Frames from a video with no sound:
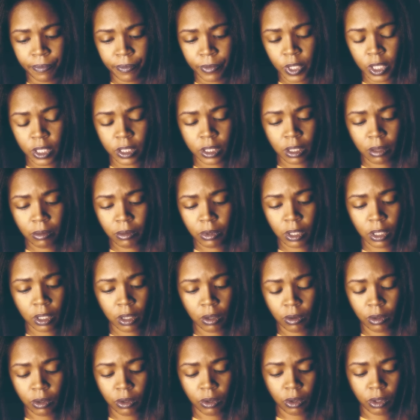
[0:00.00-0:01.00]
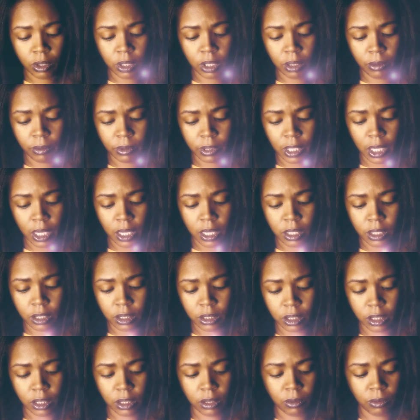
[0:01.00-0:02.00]
there's something going on there with that
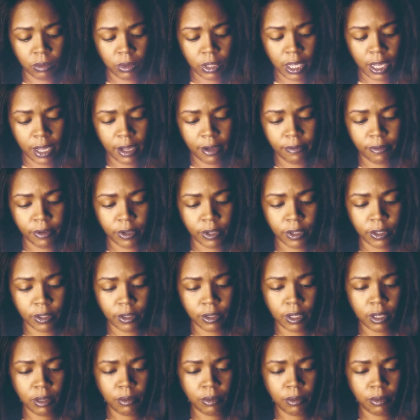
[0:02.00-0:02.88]
energy we have a